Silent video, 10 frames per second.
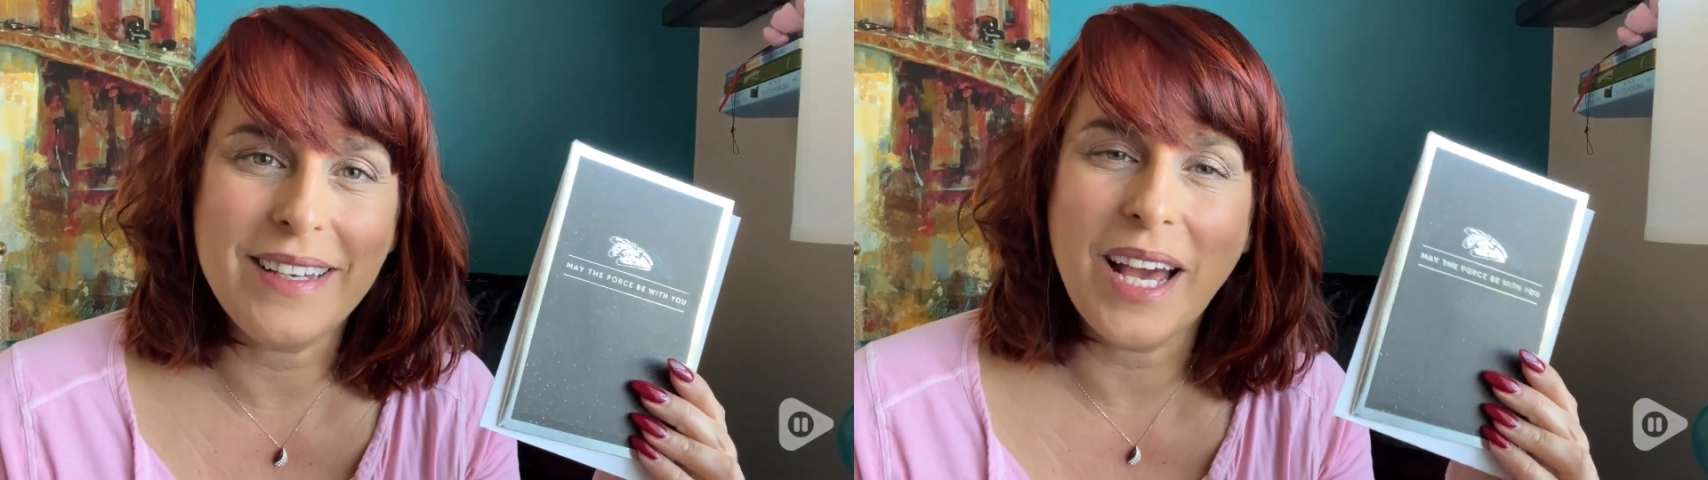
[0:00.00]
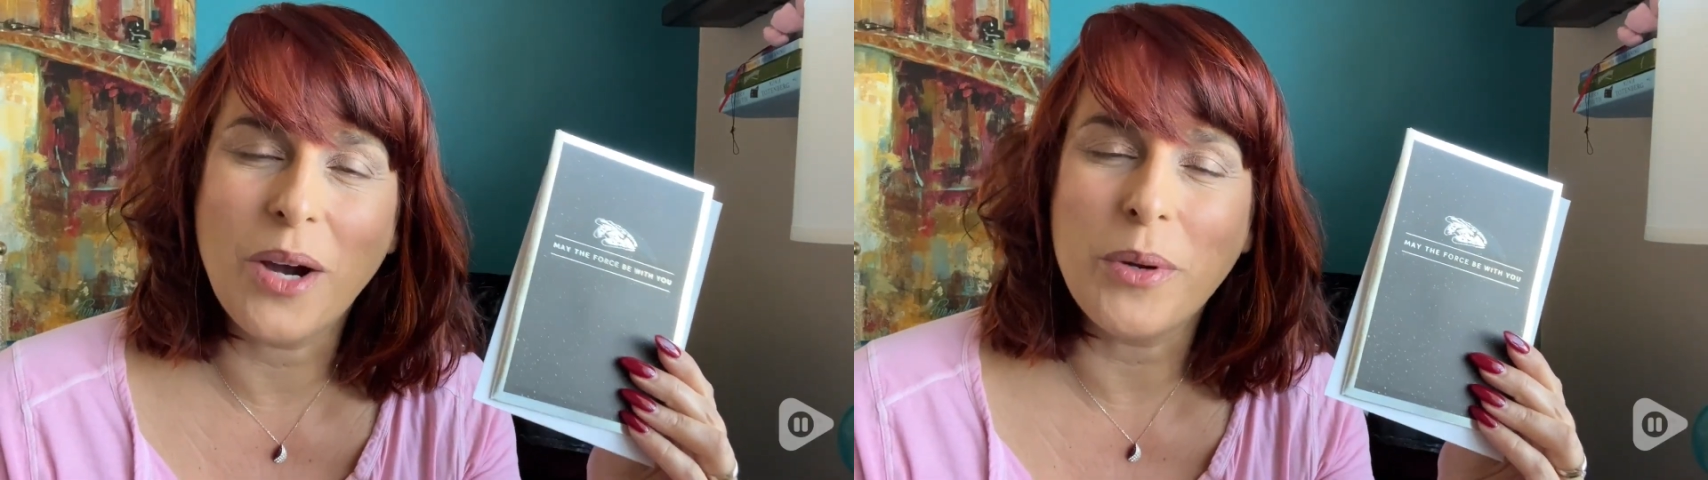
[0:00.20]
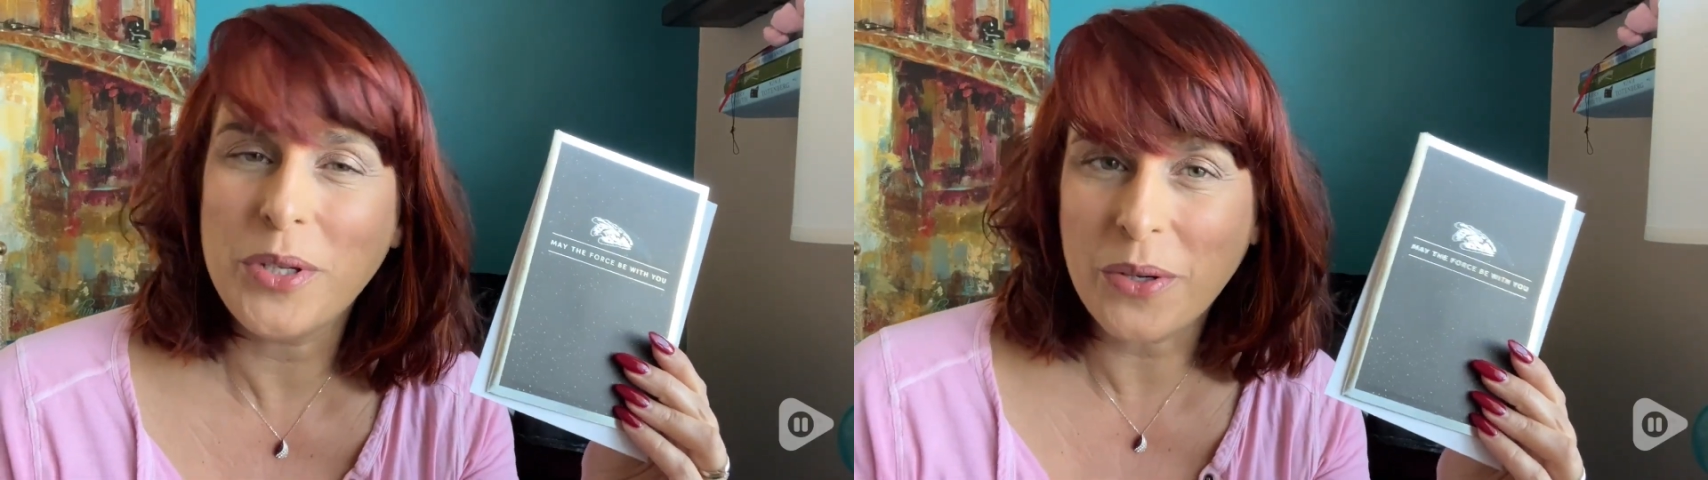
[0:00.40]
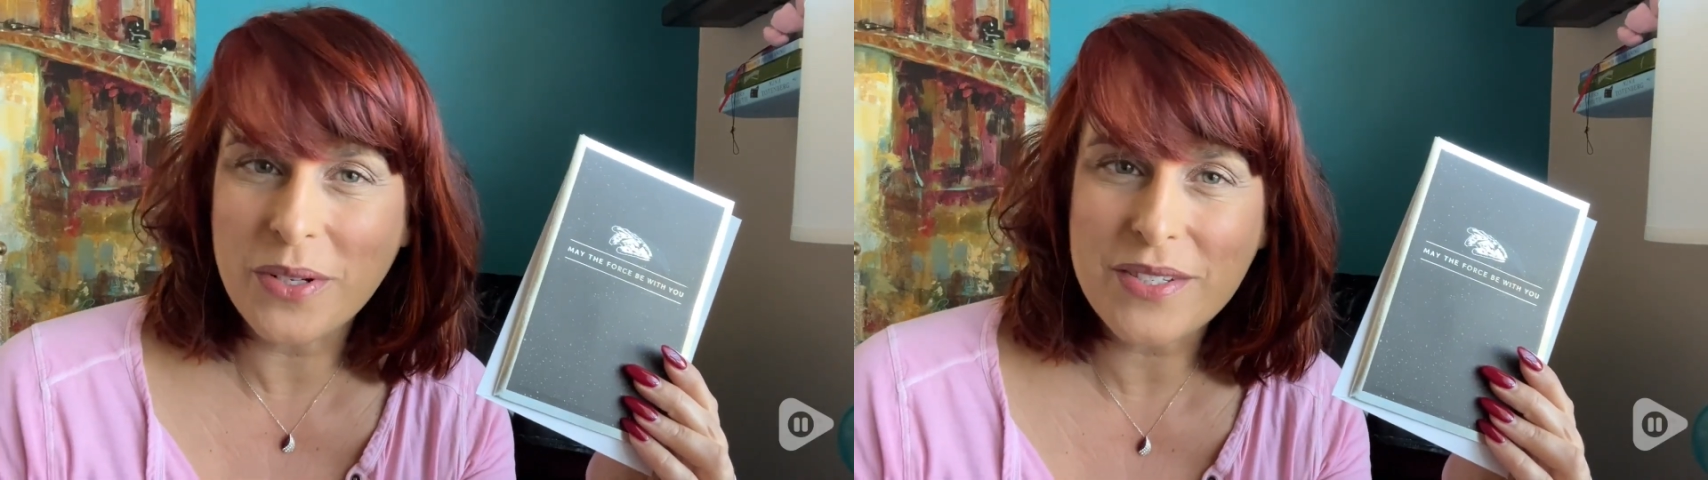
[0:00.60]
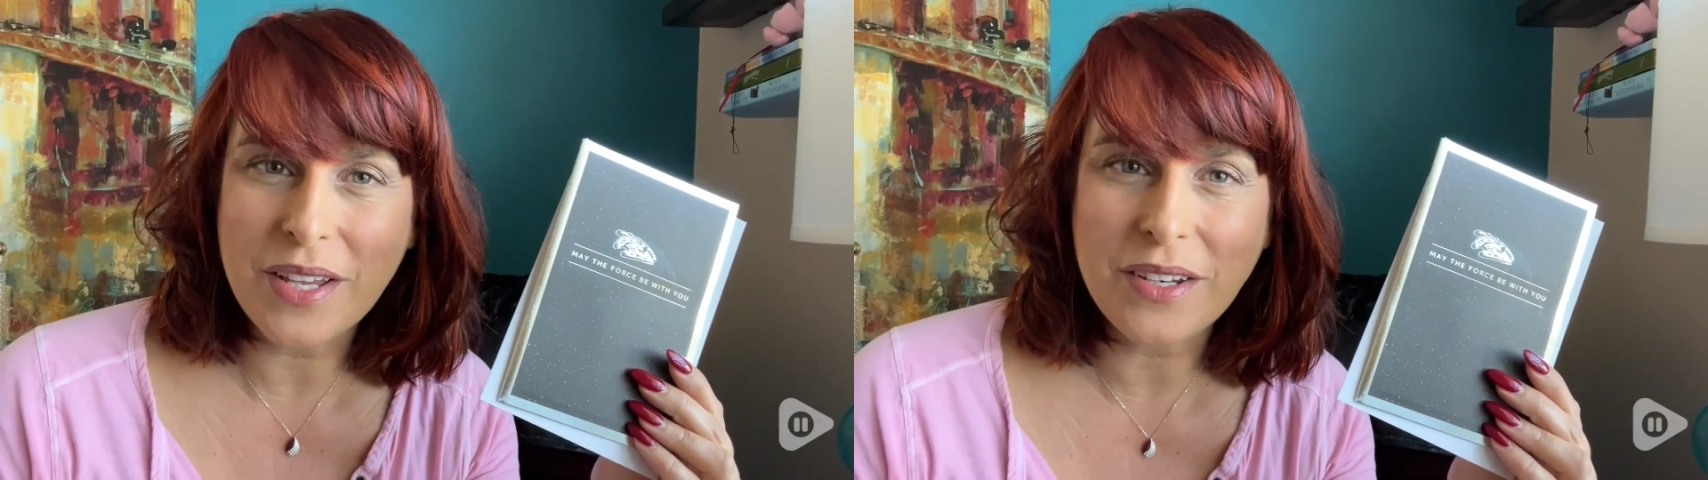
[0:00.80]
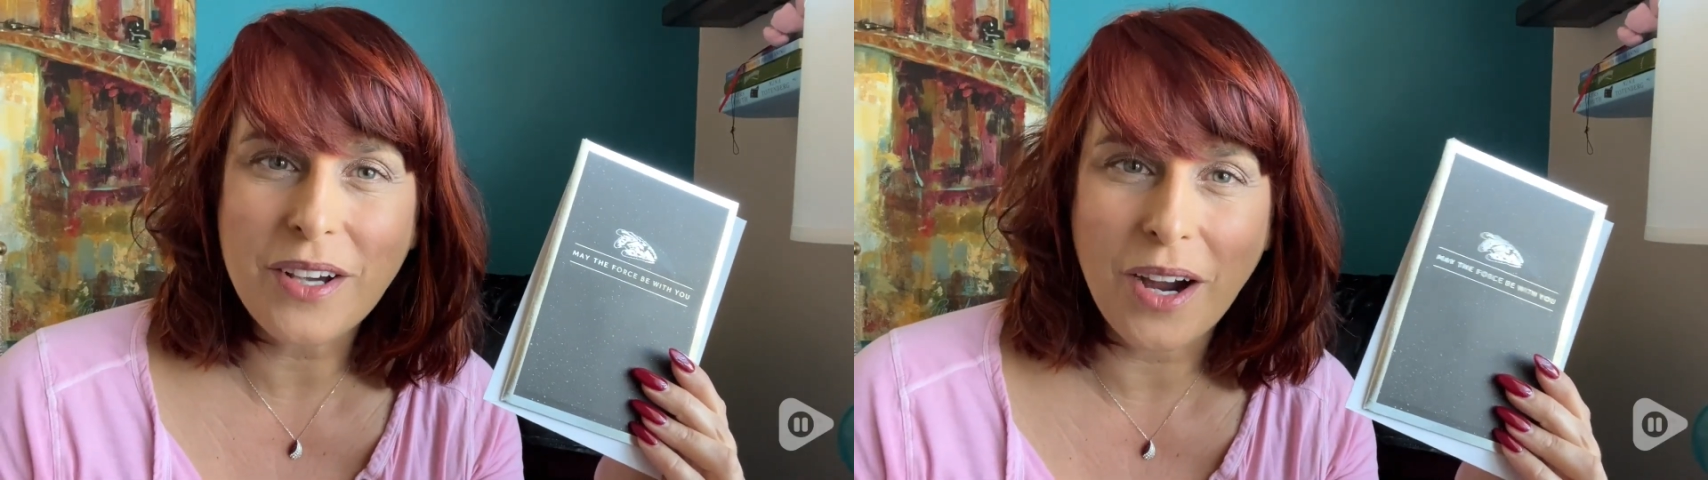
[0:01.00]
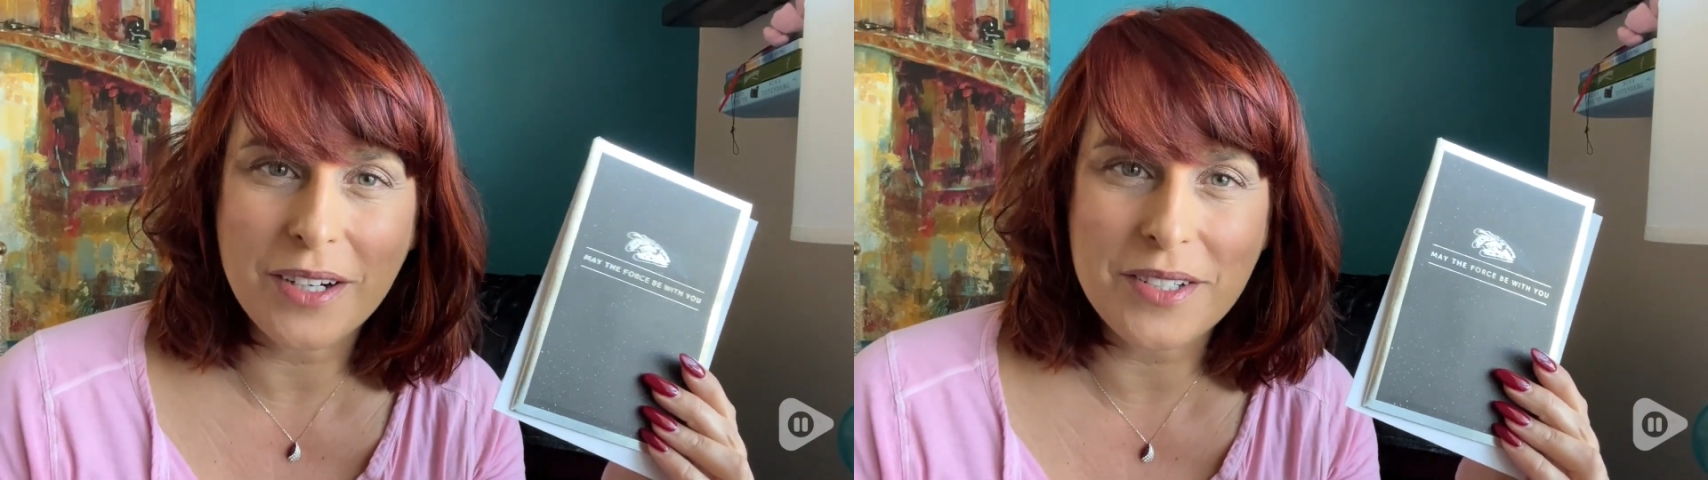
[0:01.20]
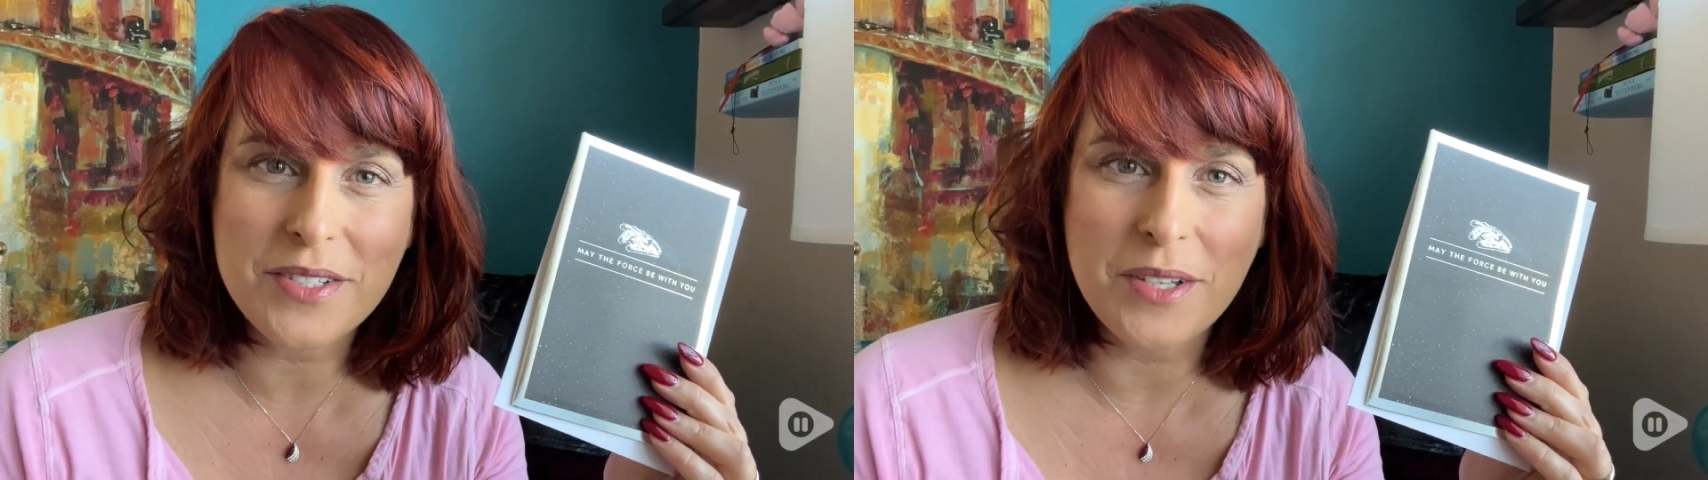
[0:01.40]
Now, when you go to send a
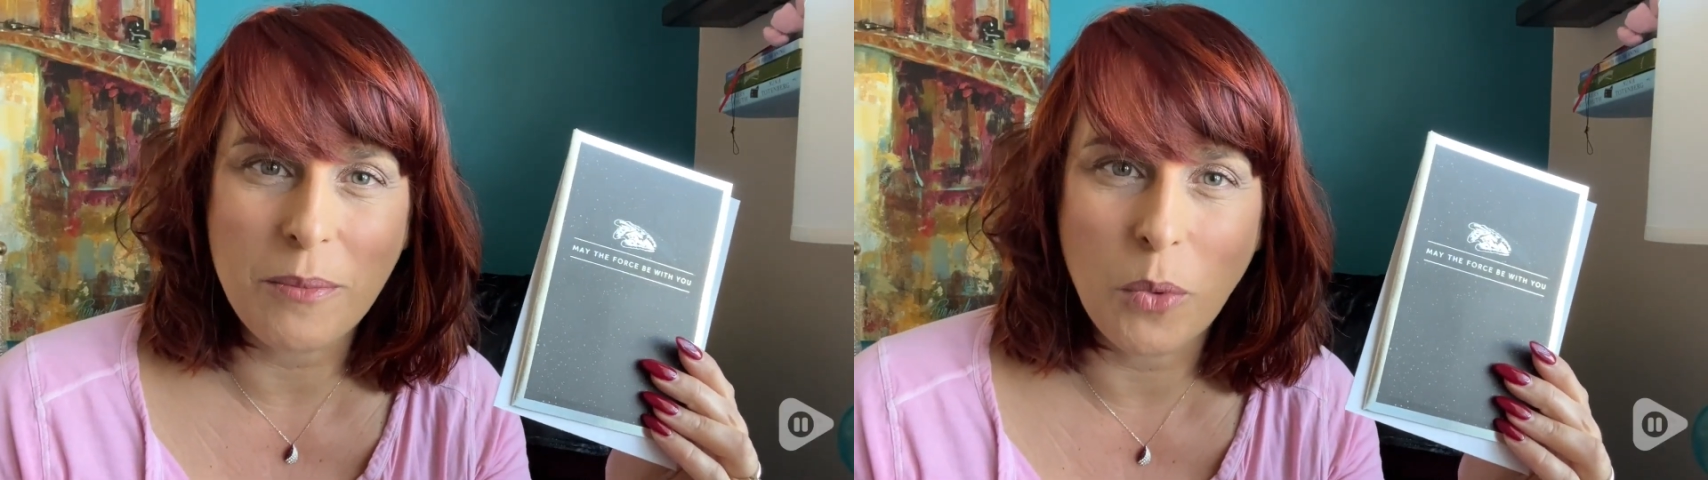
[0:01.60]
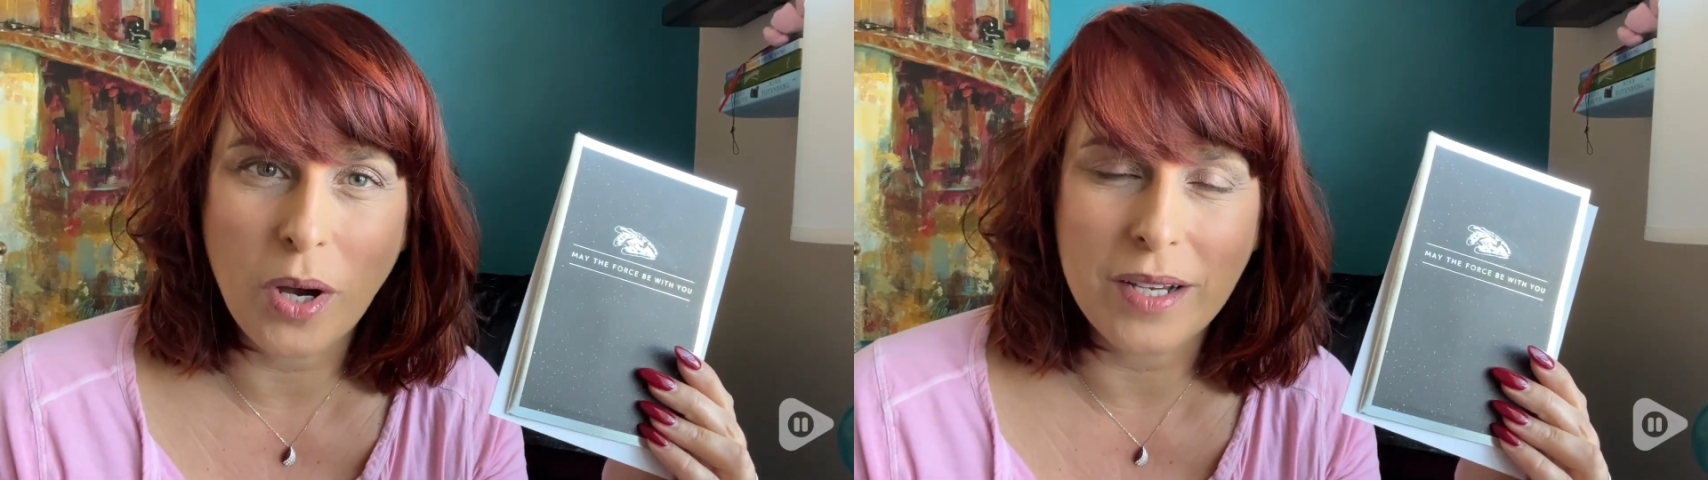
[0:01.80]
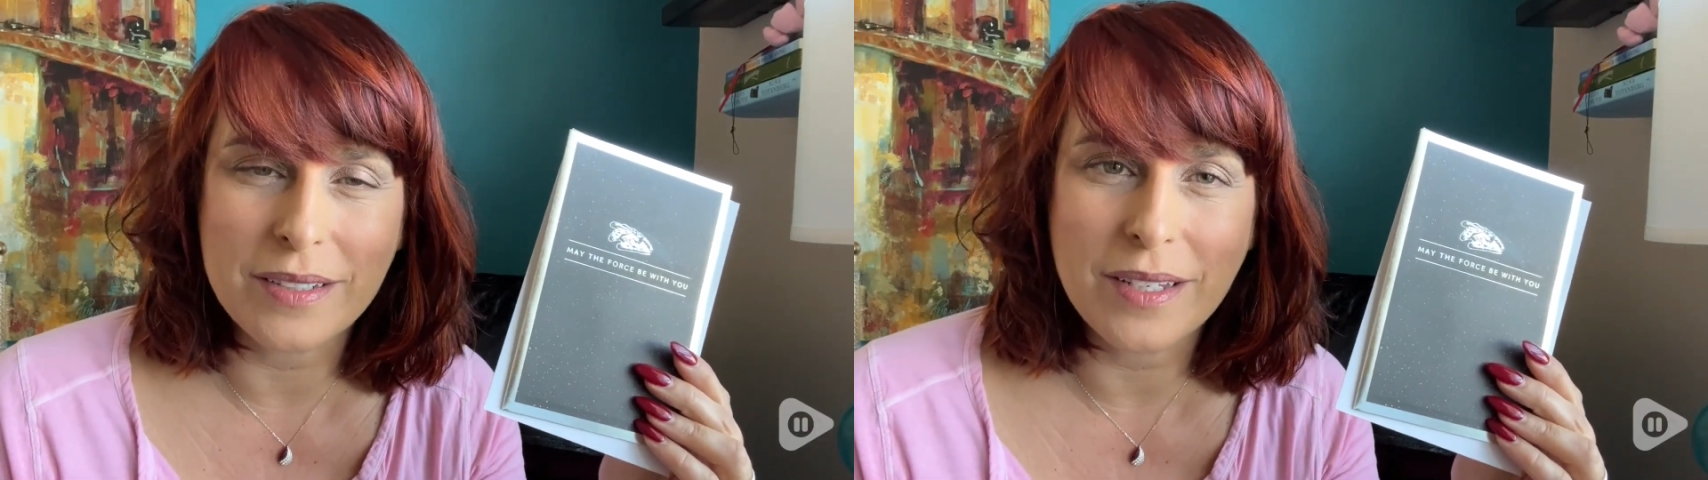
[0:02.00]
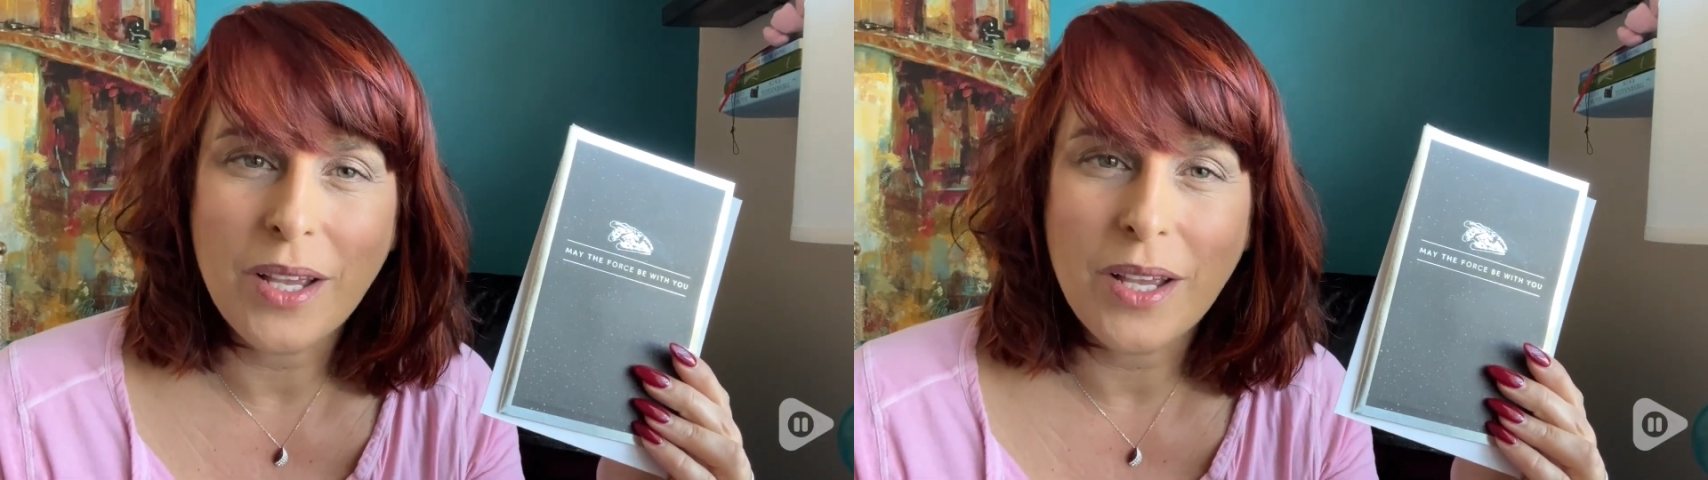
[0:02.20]
card to someone,